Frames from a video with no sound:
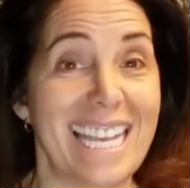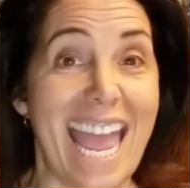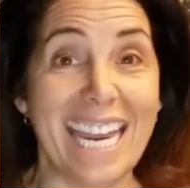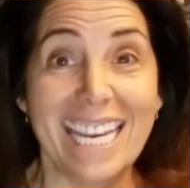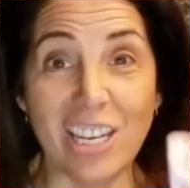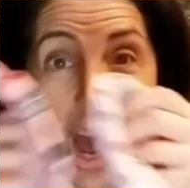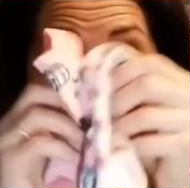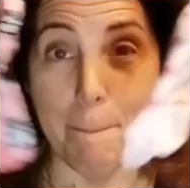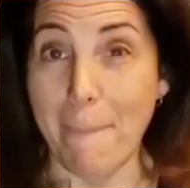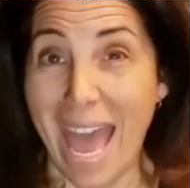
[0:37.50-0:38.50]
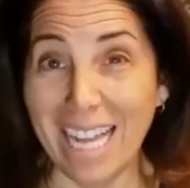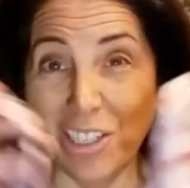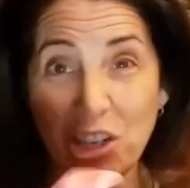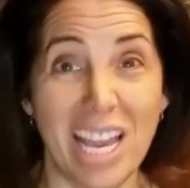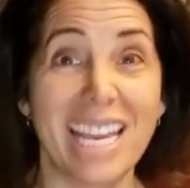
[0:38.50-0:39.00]
Do any not
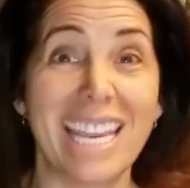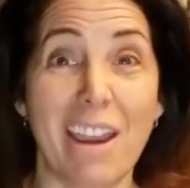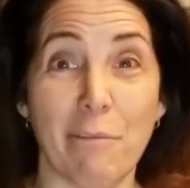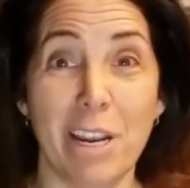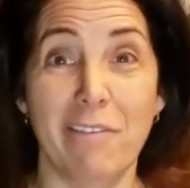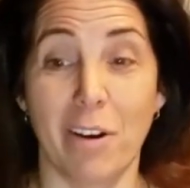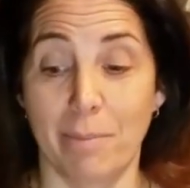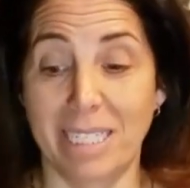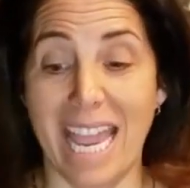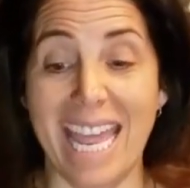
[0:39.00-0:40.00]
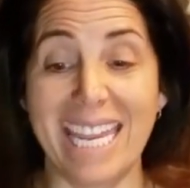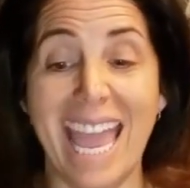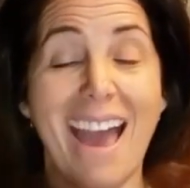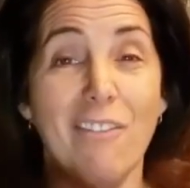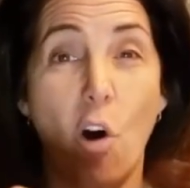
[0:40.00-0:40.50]
match? Get rid of them. Do any
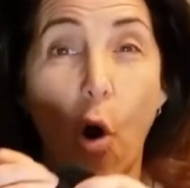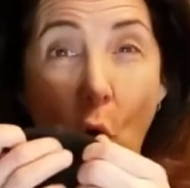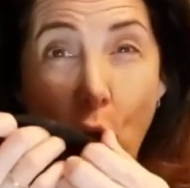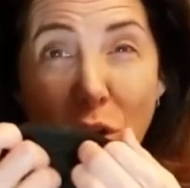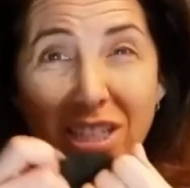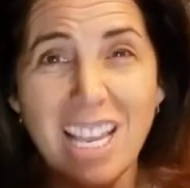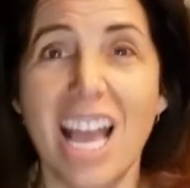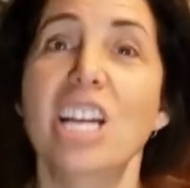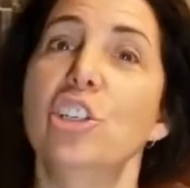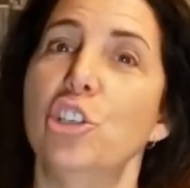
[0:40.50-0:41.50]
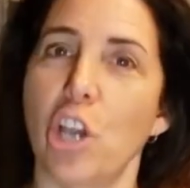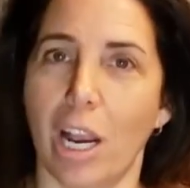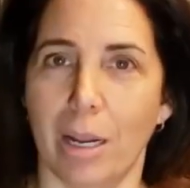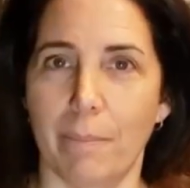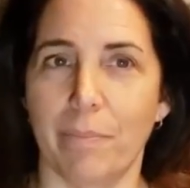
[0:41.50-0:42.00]
have holes?
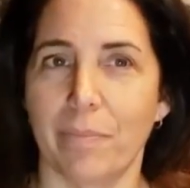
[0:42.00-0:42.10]
Chuck them.